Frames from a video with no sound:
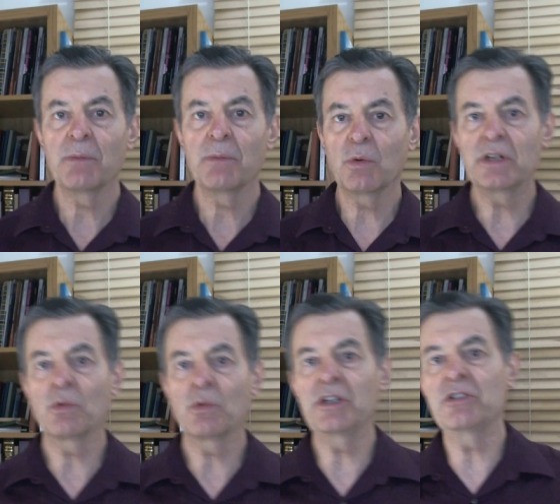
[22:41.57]
But
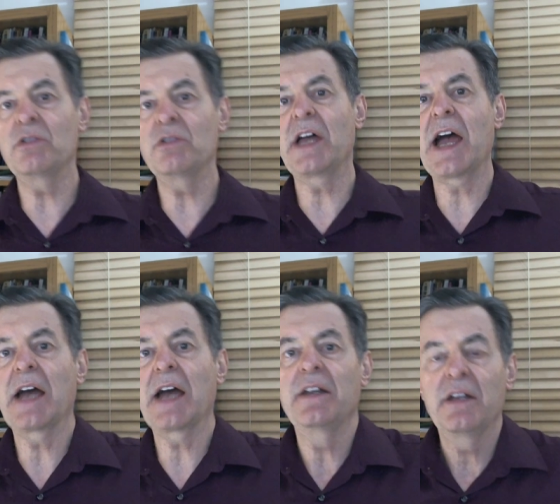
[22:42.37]
when you do
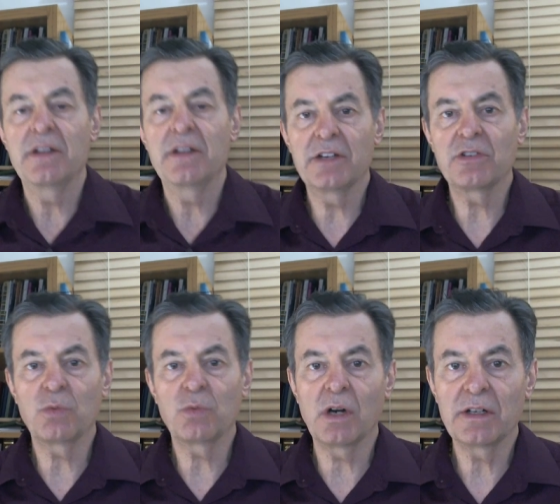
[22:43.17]
that, this
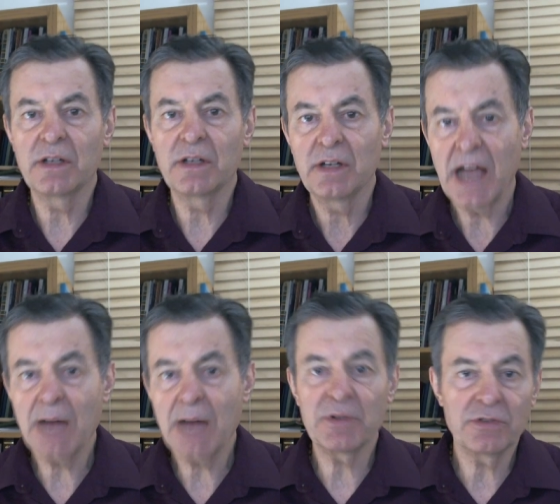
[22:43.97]
is what
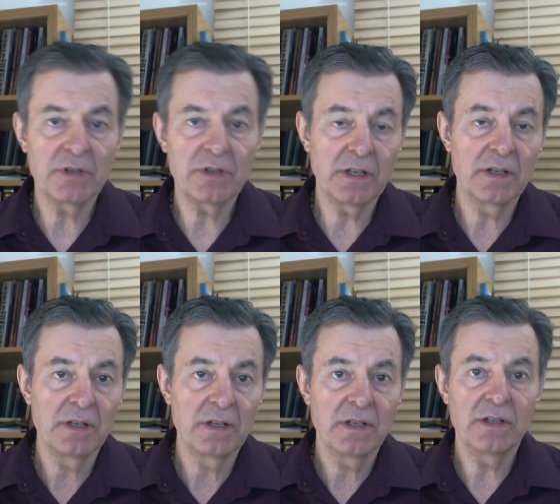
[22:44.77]
happens to you.
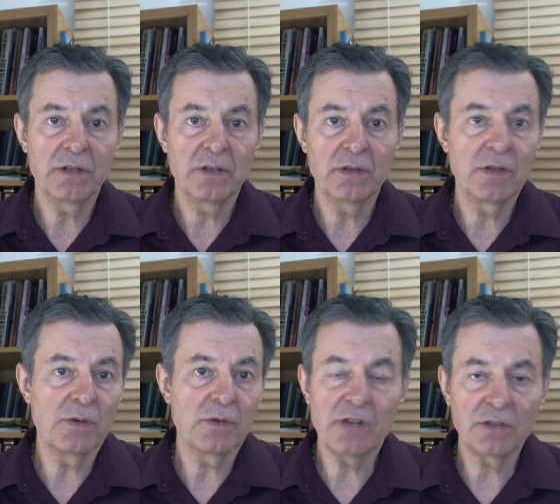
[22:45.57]
The
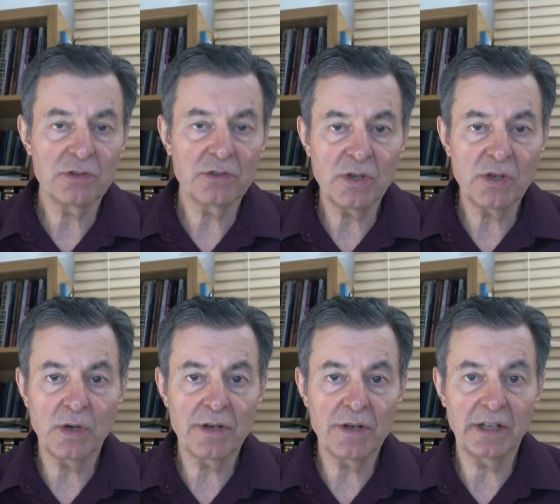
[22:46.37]
result is always
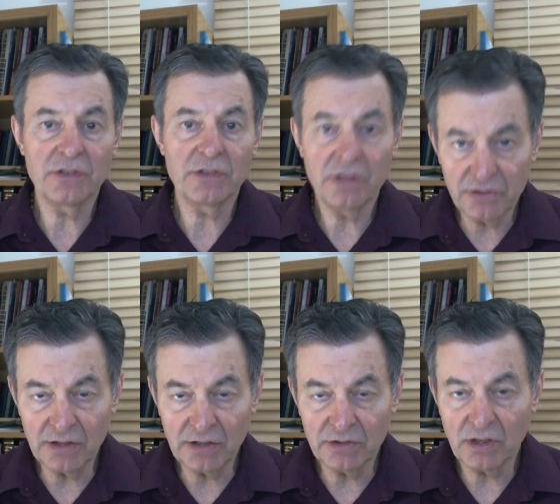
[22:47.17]
one thing. It's
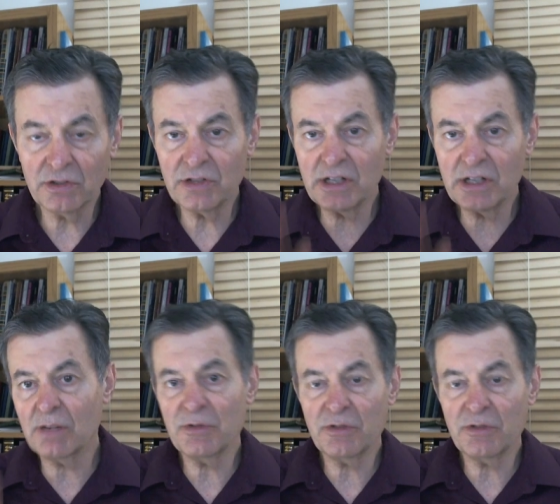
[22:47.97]
disease. All disease
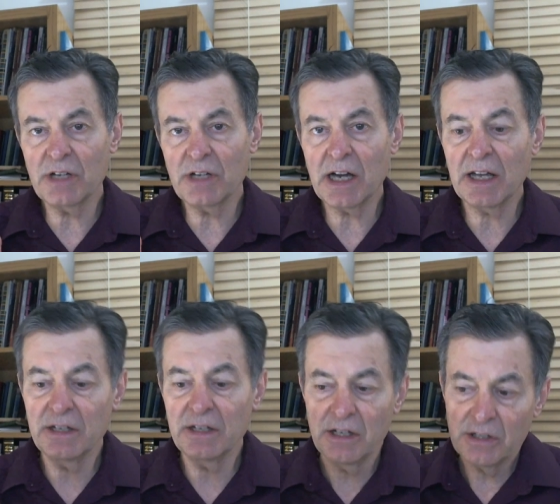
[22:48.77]
comes from your
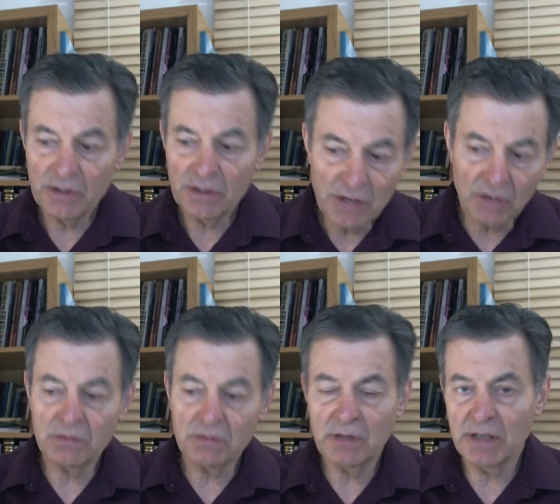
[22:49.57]
diet. You
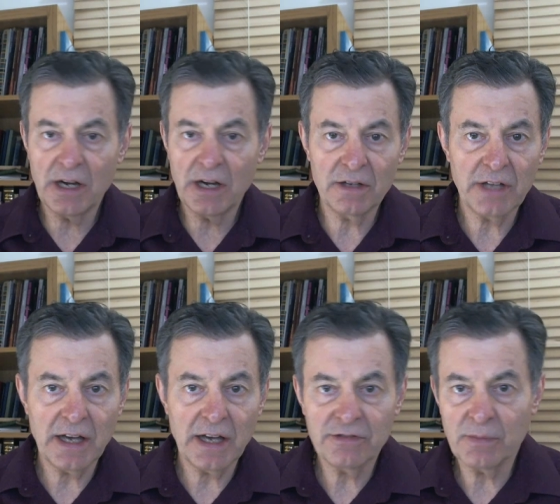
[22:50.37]
don't inherit
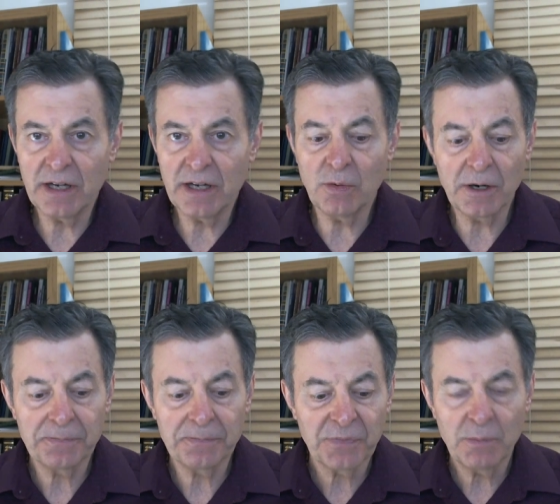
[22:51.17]
that from
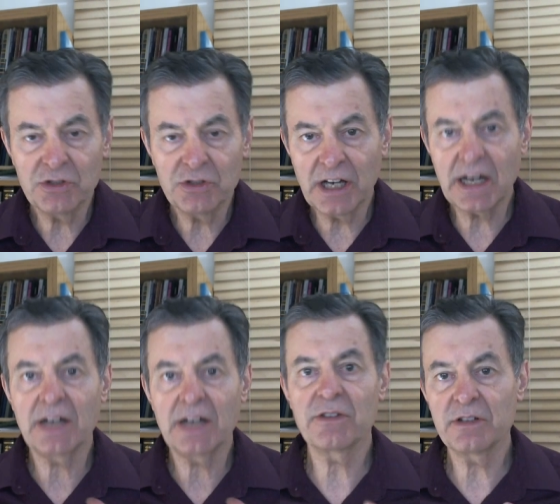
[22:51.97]
anywhere. But you got to
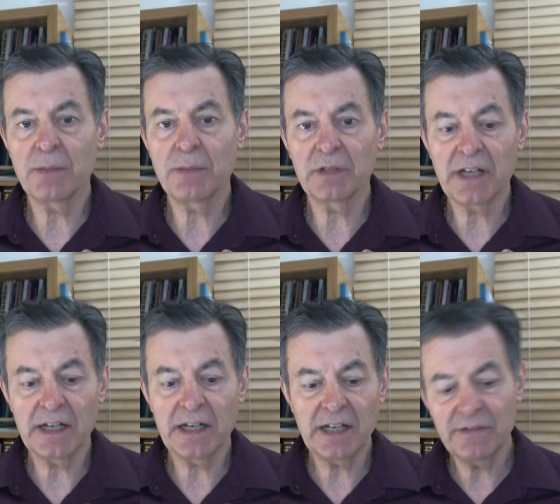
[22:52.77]
honor the temple that
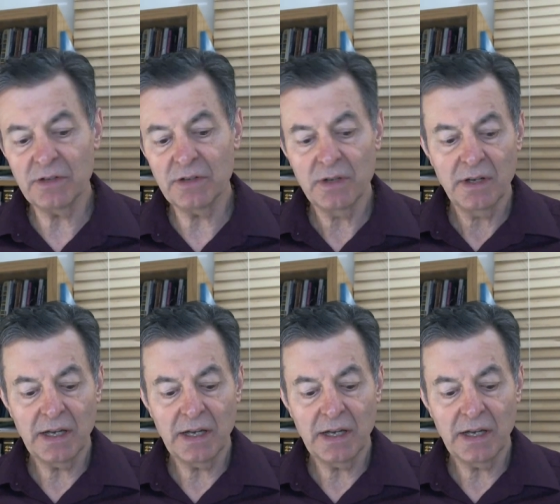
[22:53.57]
God gave you.